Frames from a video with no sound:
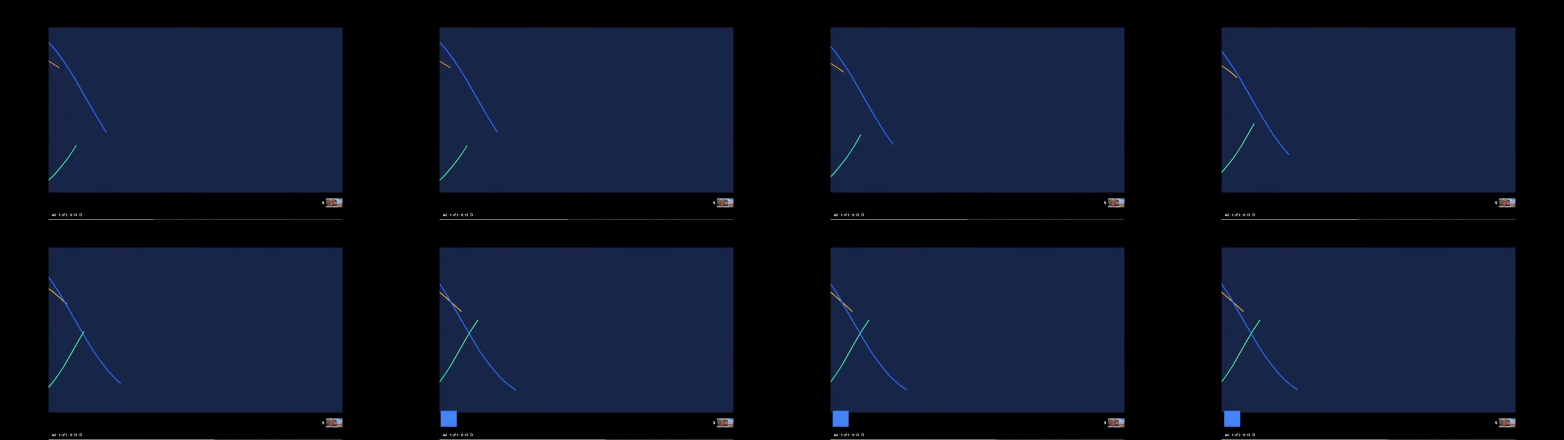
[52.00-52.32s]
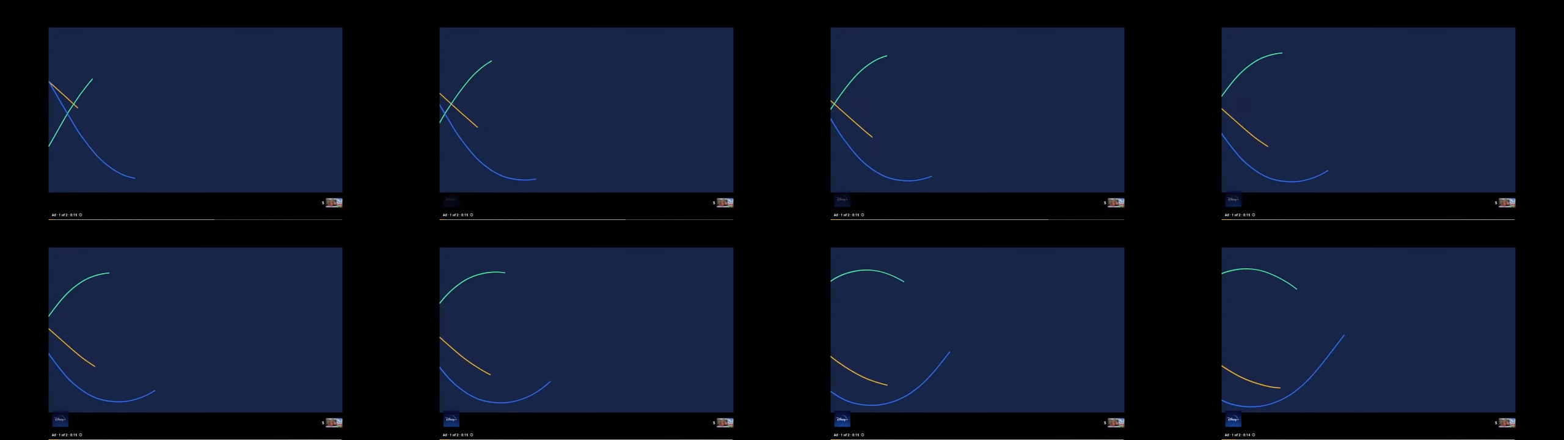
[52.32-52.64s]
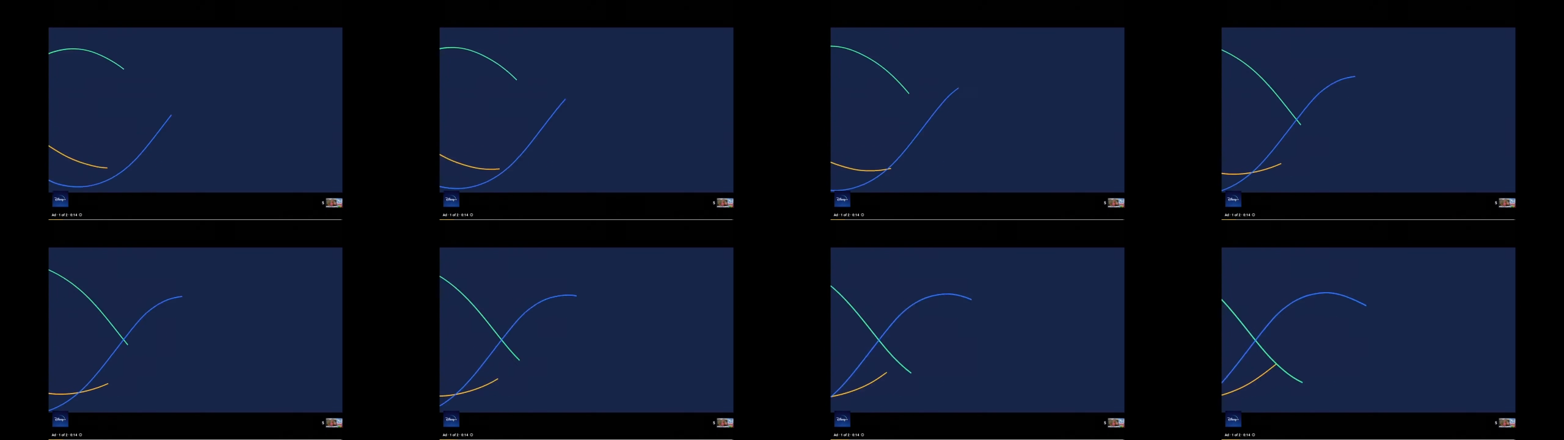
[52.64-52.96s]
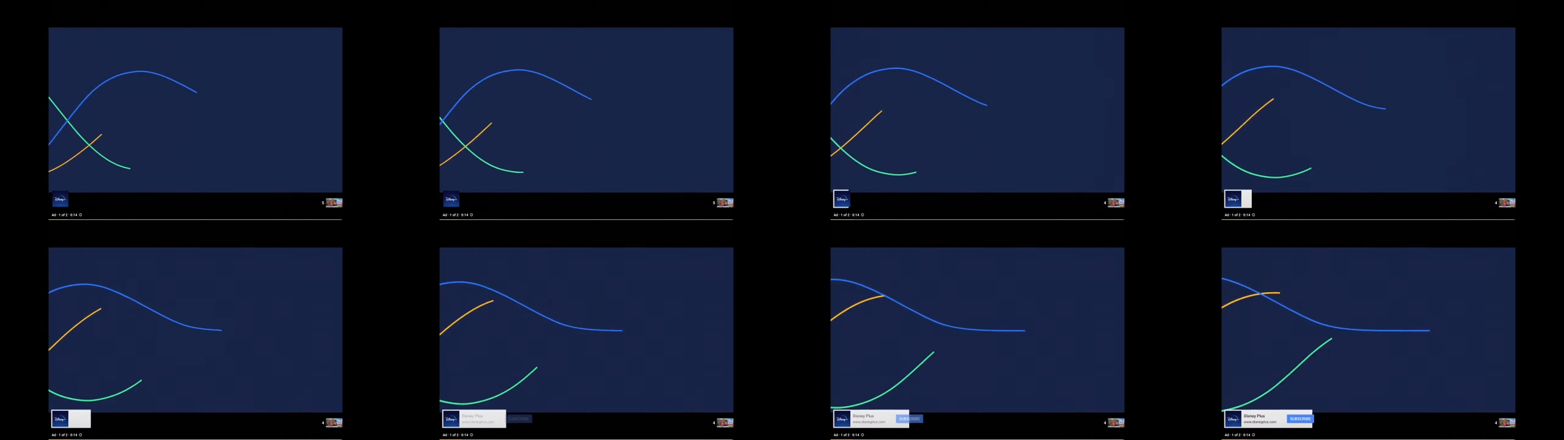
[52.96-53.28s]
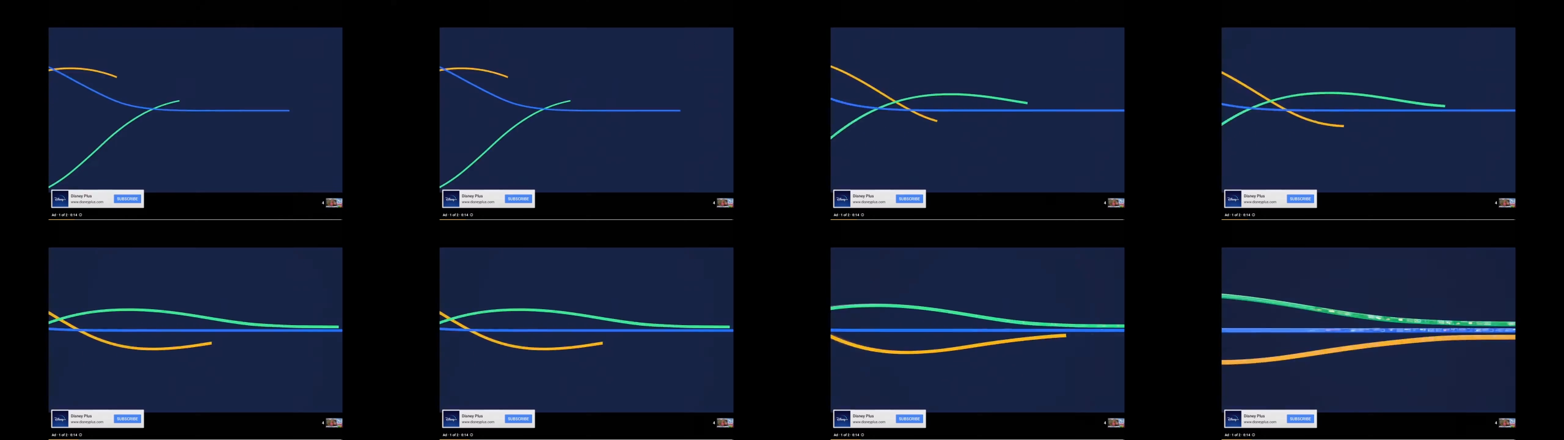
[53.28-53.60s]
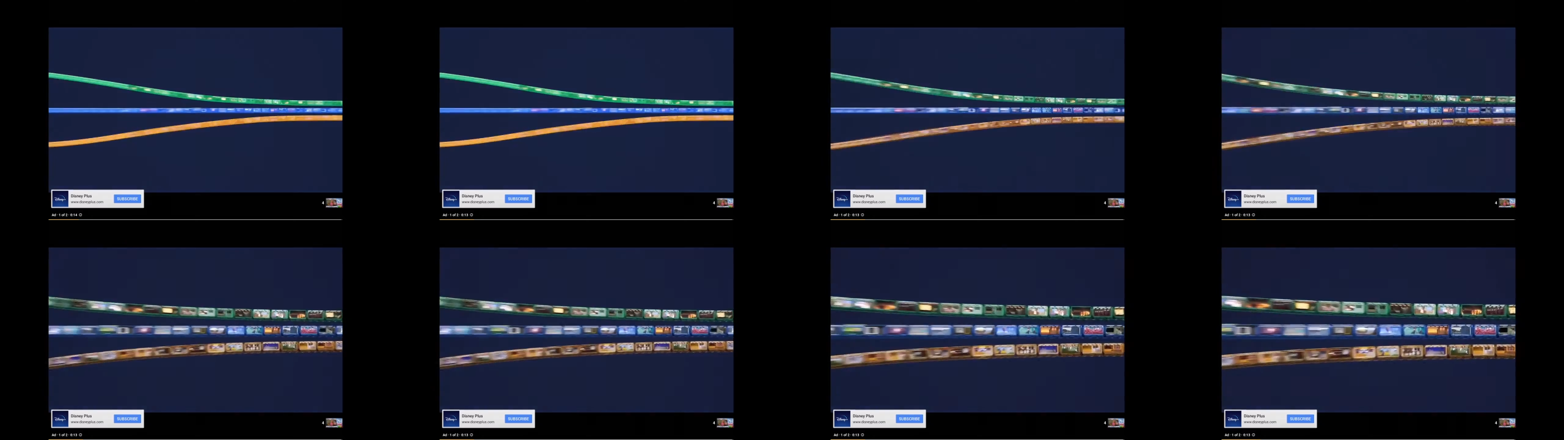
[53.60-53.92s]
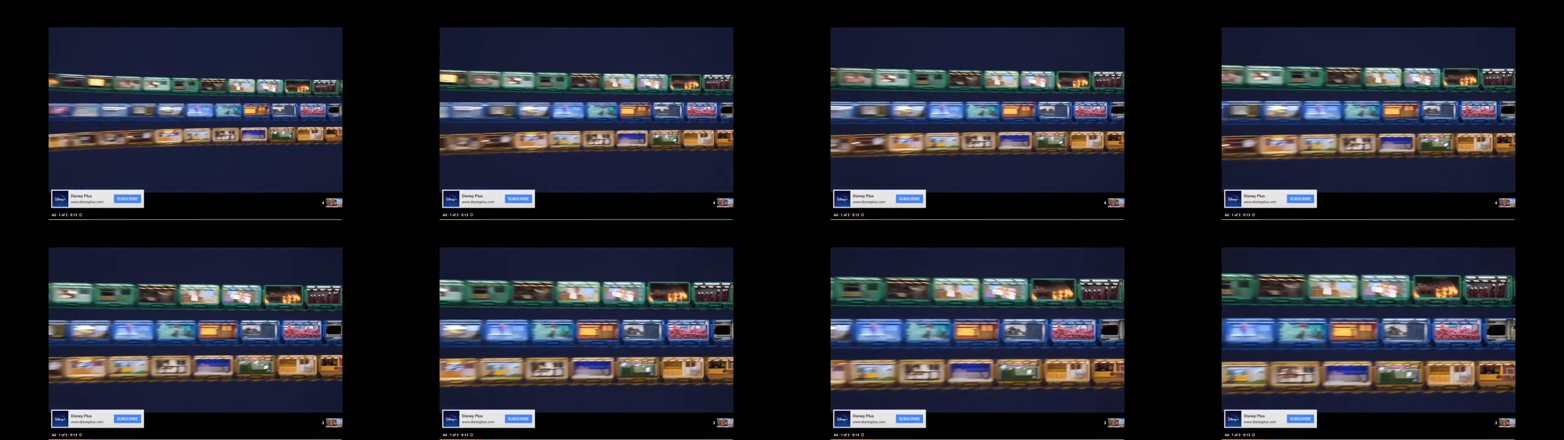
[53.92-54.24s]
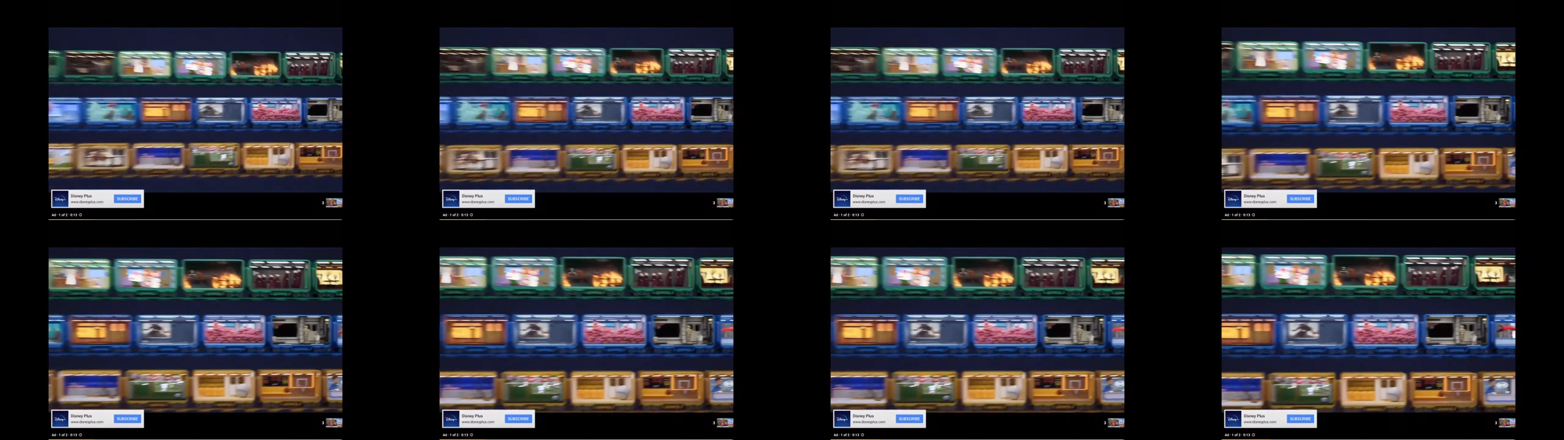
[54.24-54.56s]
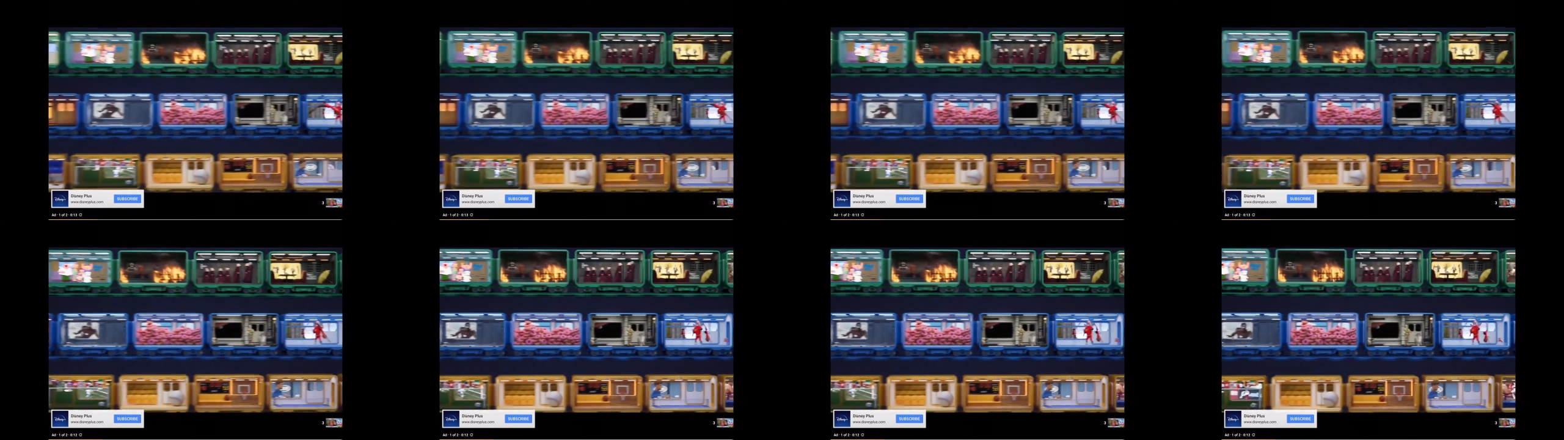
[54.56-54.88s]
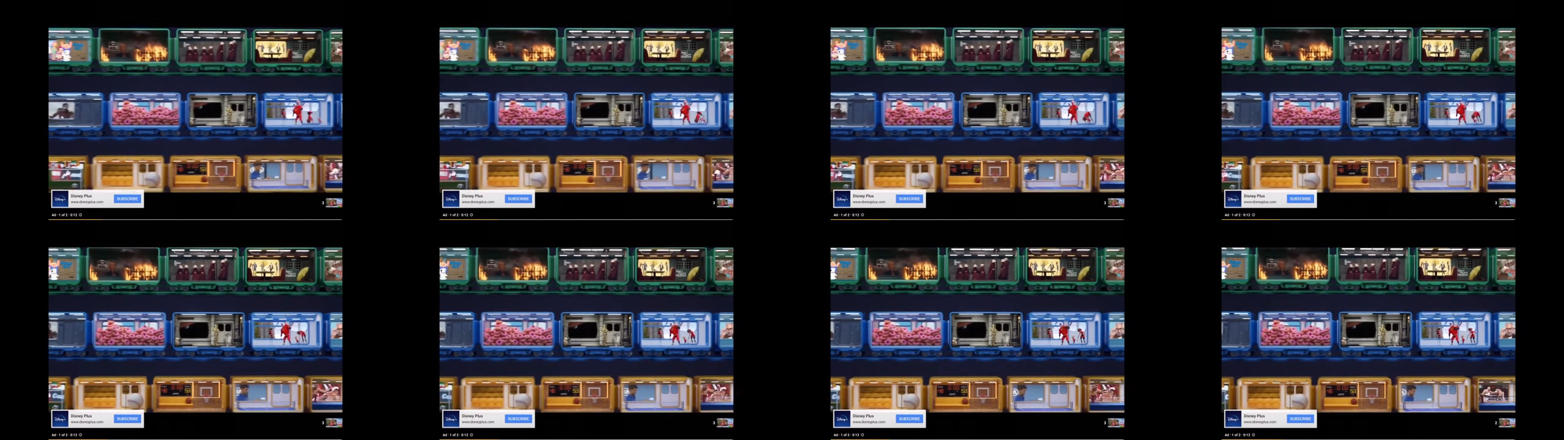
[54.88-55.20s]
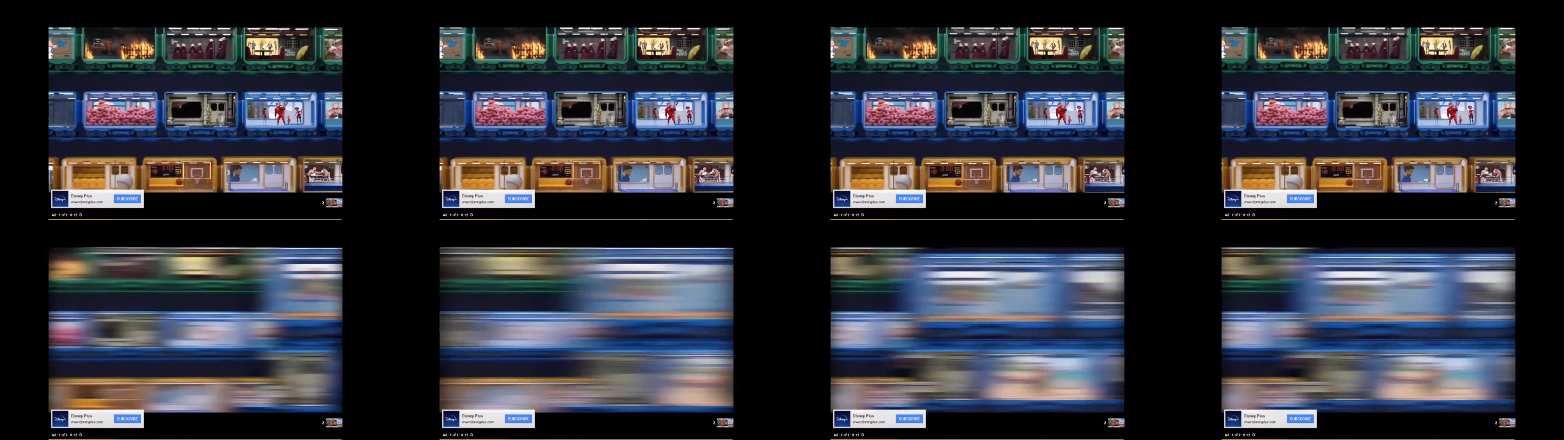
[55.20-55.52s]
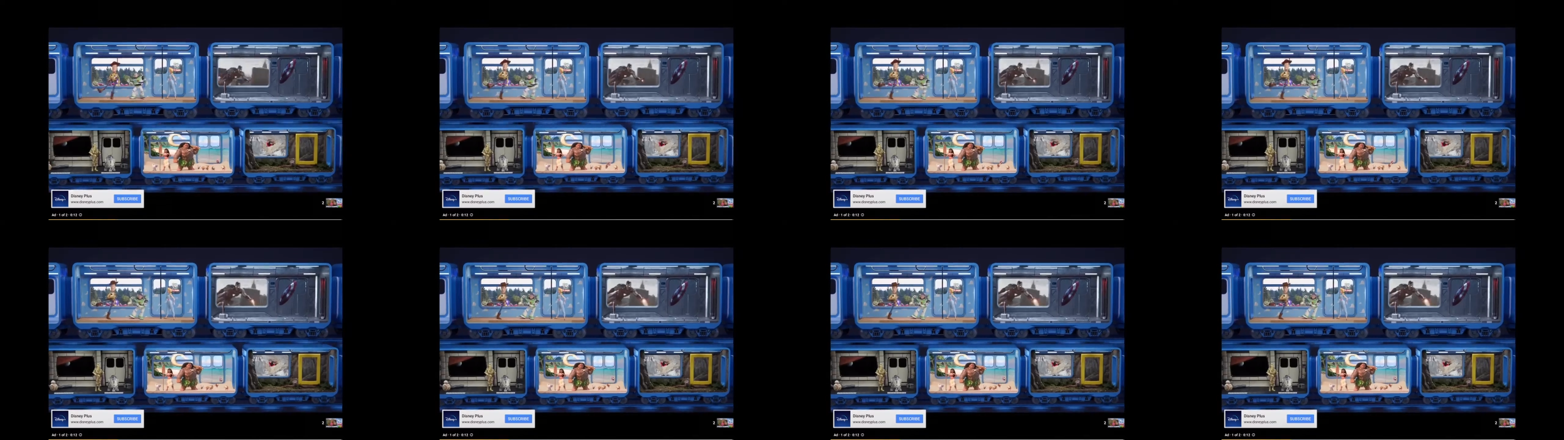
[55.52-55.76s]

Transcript: Nobody's mouth can be seen.